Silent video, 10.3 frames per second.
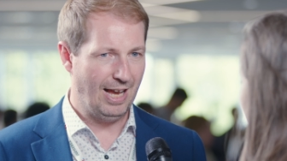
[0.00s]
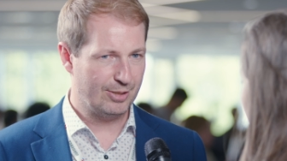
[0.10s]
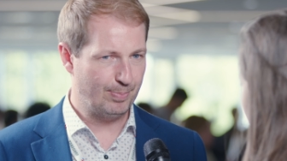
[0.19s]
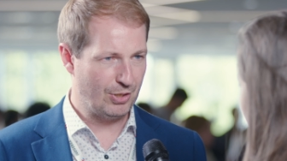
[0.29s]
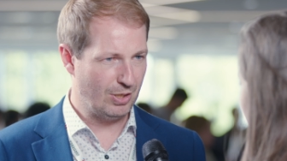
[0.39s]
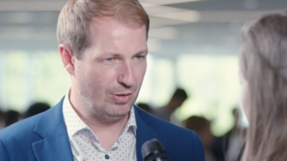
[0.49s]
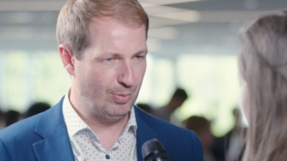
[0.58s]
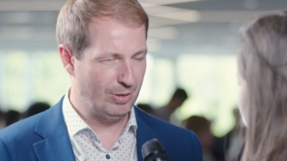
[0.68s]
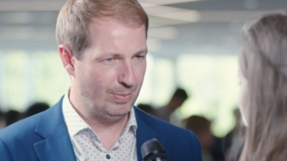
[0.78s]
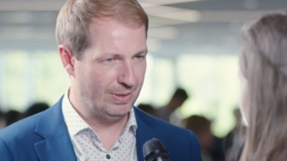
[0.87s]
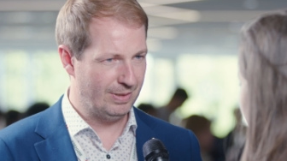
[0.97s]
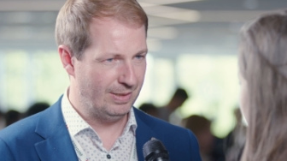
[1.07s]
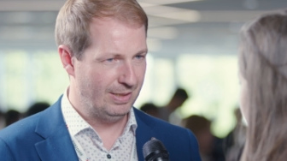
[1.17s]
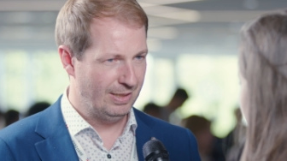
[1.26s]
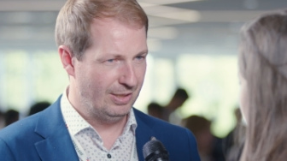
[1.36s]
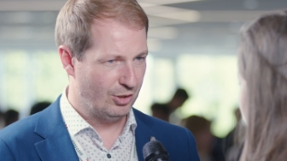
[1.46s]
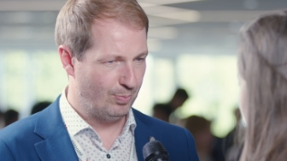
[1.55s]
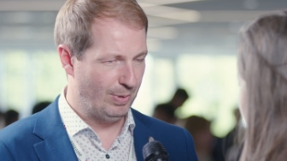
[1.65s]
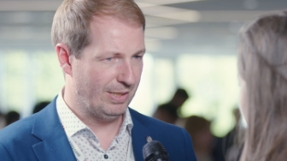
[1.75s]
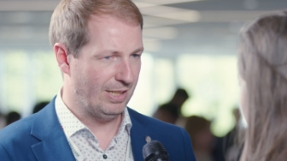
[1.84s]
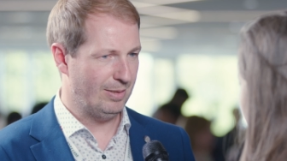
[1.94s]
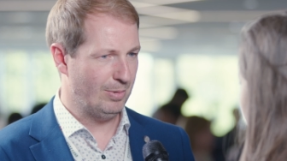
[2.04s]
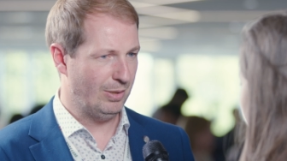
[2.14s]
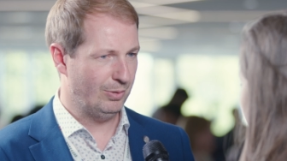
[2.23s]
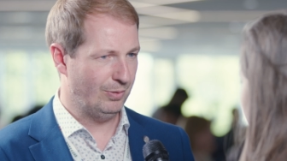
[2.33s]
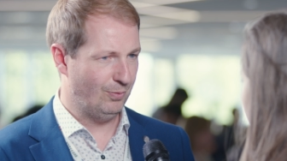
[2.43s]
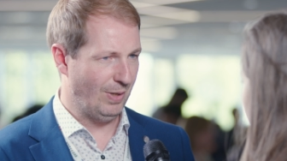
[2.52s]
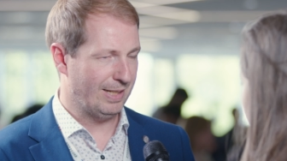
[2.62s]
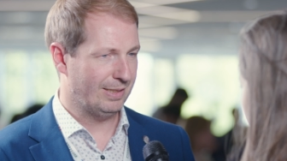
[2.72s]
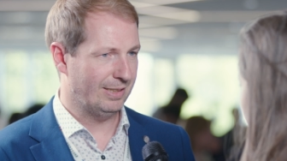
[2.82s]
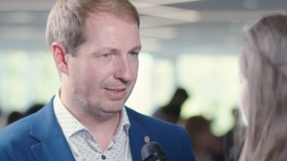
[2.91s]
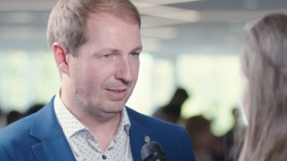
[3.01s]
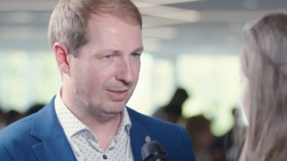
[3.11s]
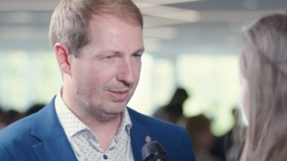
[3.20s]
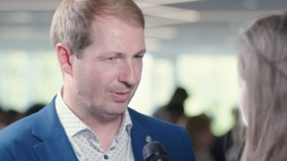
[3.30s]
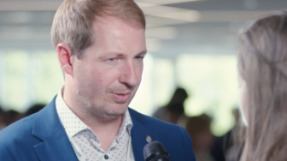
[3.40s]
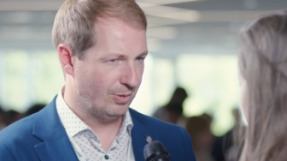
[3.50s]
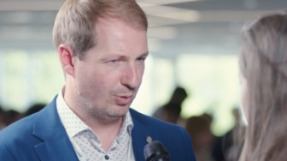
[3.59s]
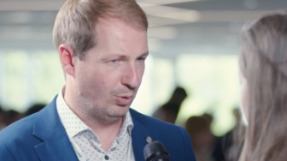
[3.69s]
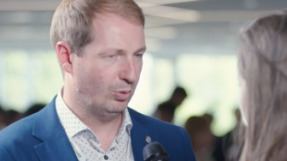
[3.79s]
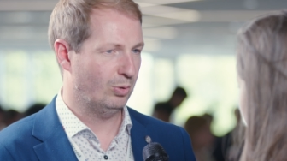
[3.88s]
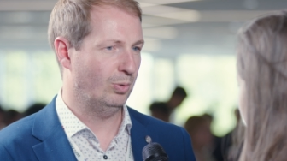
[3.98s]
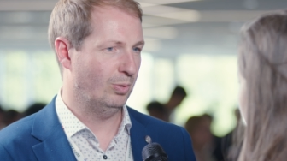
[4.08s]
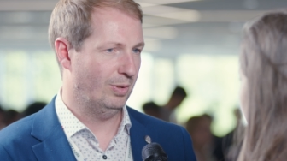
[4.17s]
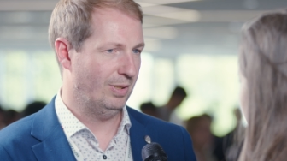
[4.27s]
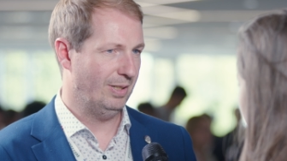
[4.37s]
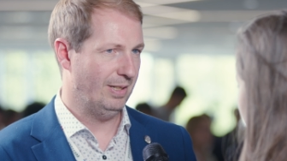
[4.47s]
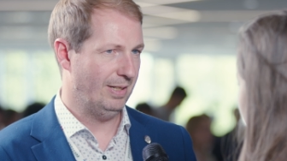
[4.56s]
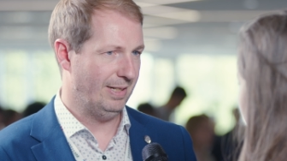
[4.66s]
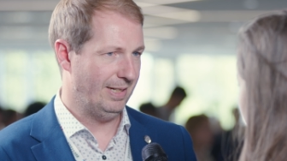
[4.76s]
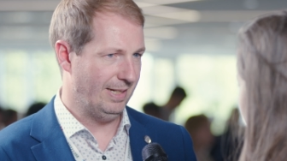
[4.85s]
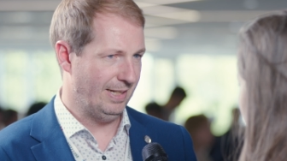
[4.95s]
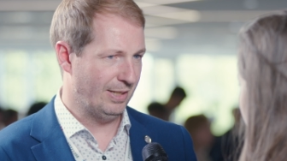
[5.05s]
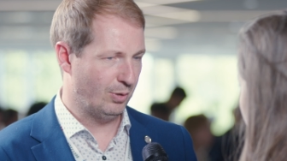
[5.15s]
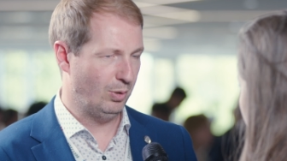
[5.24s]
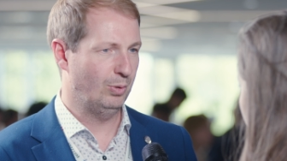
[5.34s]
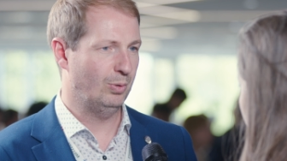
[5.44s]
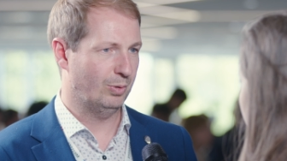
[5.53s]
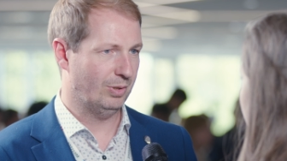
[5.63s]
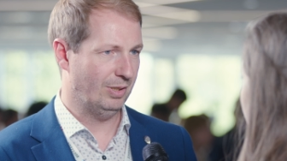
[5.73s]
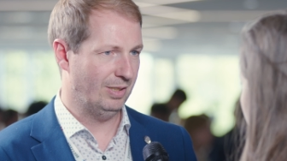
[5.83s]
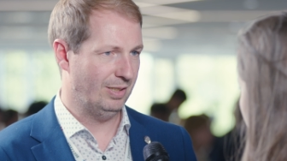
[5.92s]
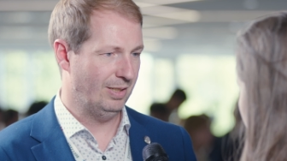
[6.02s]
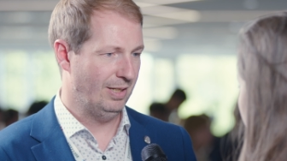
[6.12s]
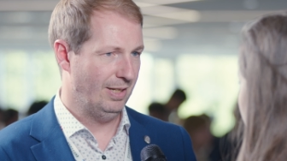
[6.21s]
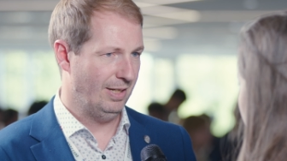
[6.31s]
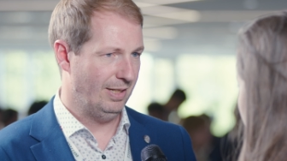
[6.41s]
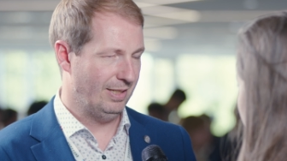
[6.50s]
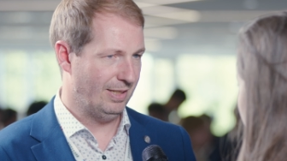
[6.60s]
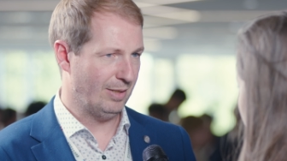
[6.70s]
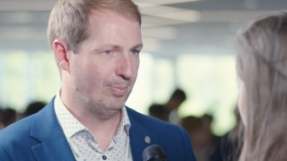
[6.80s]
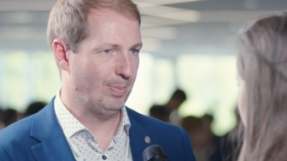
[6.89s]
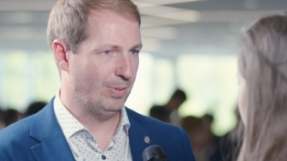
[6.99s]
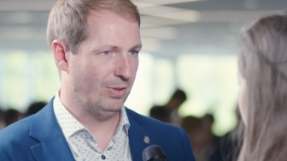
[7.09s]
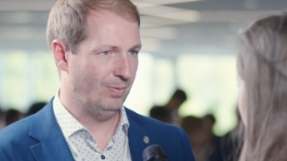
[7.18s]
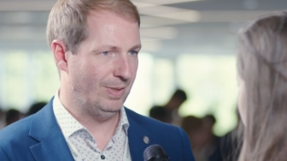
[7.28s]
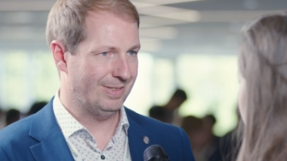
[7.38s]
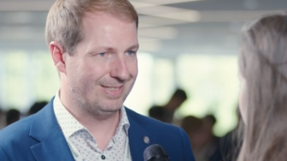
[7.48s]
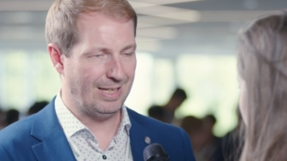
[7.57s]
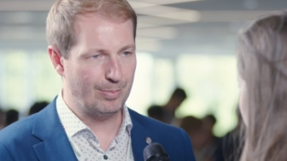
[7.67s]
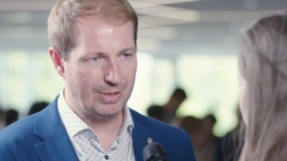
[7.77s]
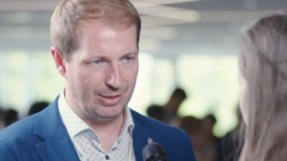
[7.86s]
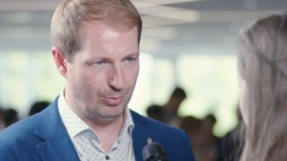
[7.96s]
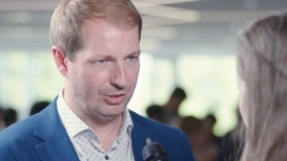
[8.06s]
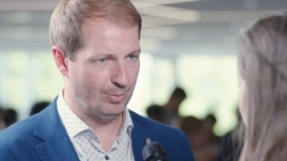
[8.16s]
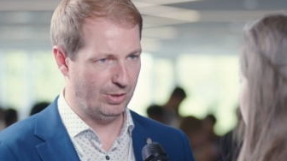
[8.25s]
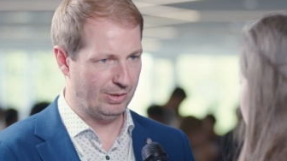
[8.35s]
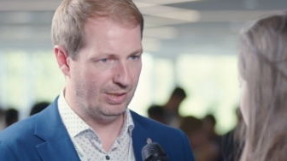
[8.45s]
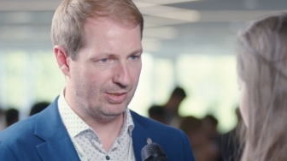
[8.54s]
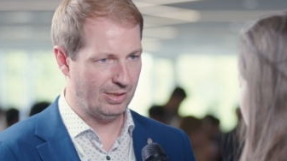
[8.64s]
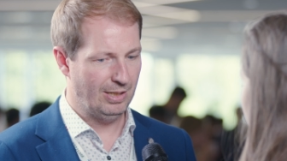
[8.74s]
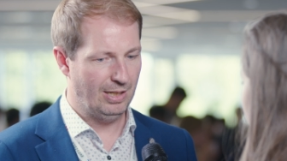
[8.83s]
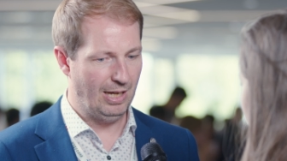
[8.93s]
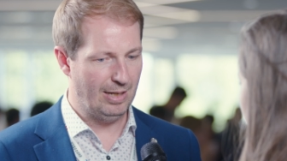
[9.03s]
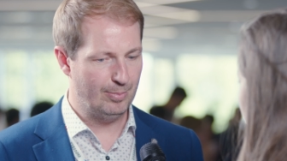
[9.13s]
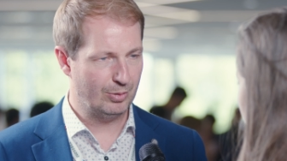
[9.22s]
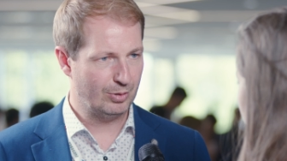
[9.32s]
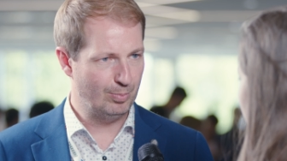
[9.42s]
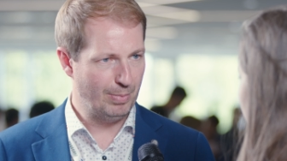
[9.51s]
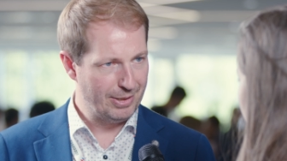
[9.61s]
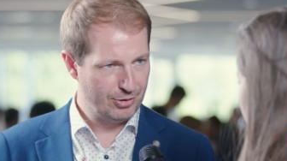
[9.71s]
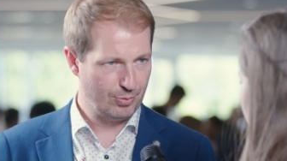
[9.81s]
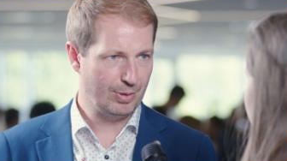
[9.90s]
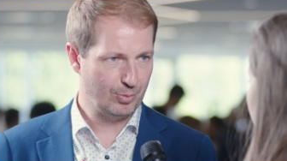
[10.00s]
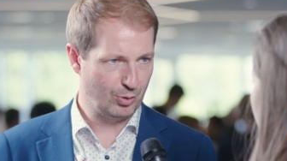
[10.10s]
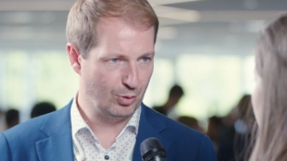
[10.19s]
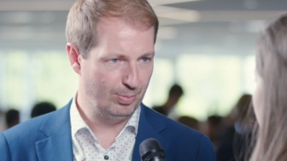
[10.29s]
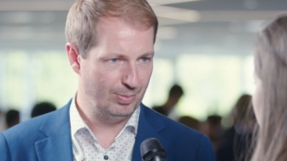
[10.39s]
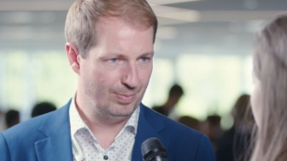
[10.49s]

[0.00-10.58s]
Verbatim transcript: especially we've been speaking about the fact that it is good to include uh, young people with some kind of disabilities among the mainstream group.